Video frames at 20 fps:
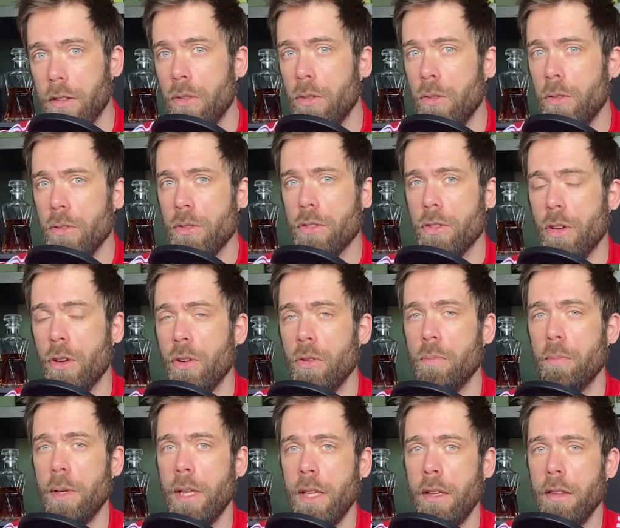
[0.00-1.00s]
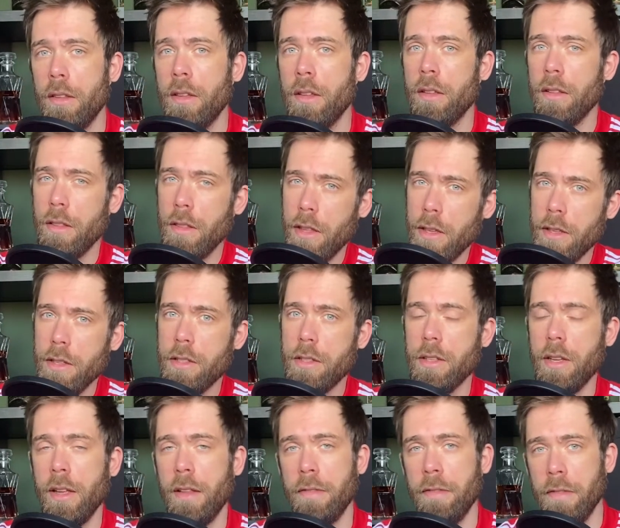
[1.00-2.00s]
also mean
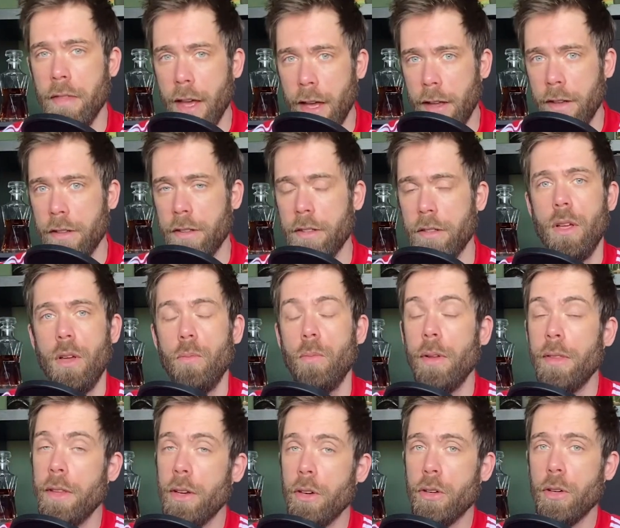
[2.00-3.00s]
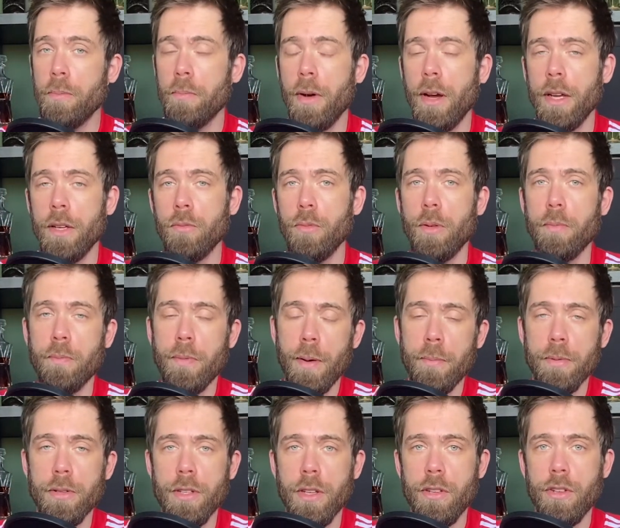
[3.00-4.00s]
this and that when they're combined with
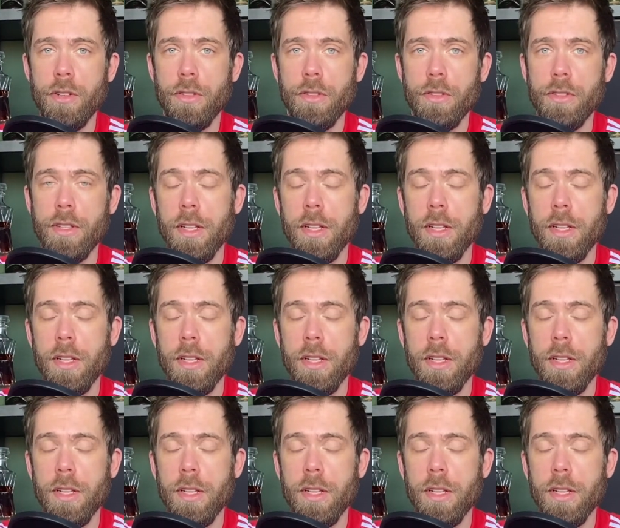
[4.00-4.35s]
prepositions.